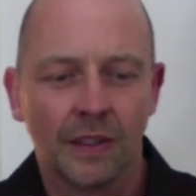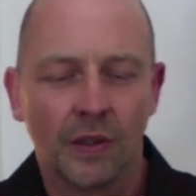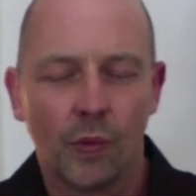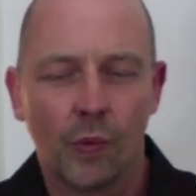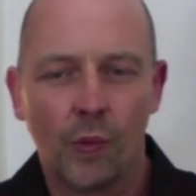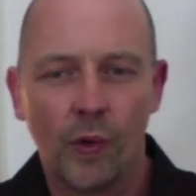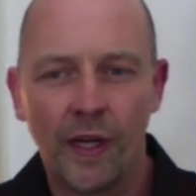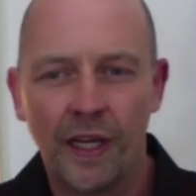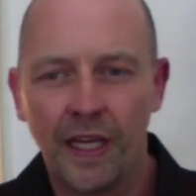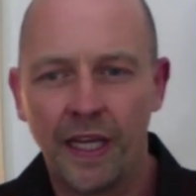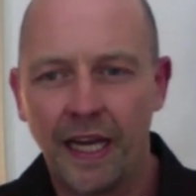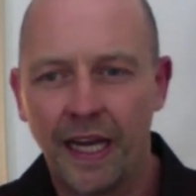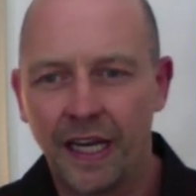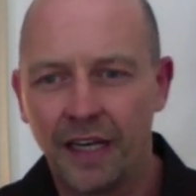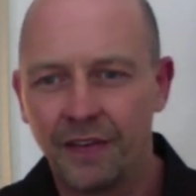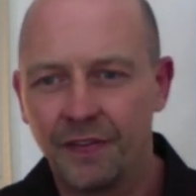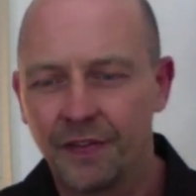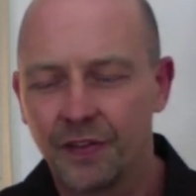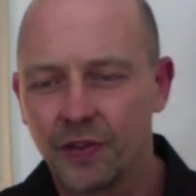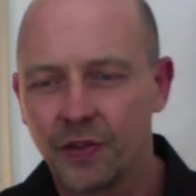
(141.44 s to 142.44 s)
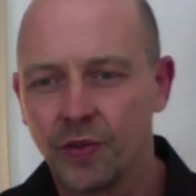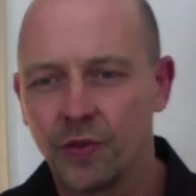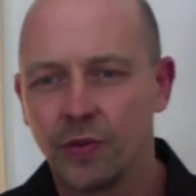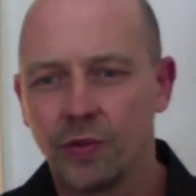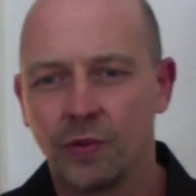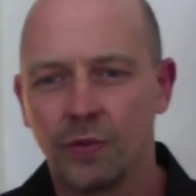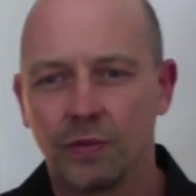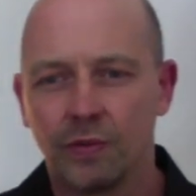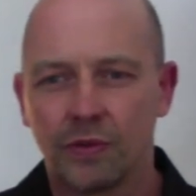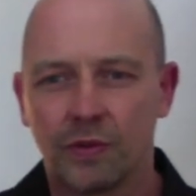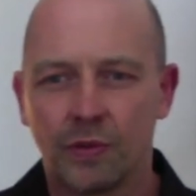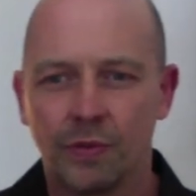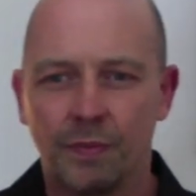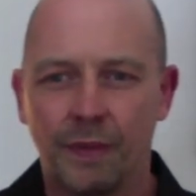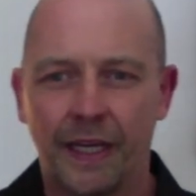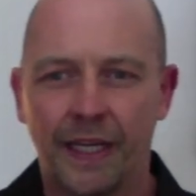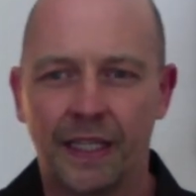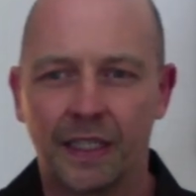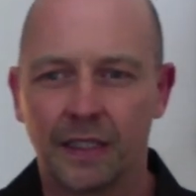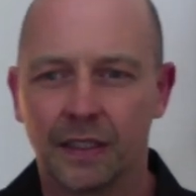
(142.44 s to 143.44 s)
we have to
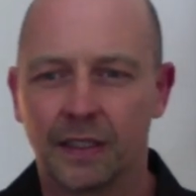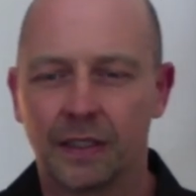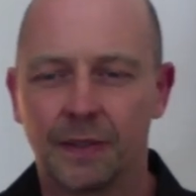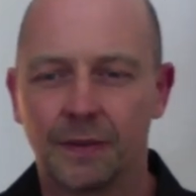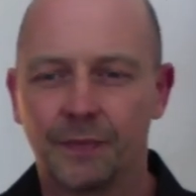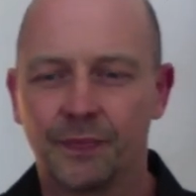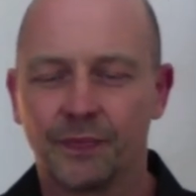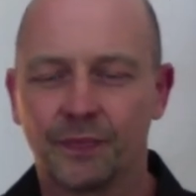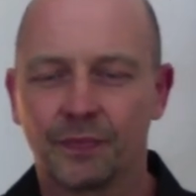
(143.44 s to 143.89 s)
make a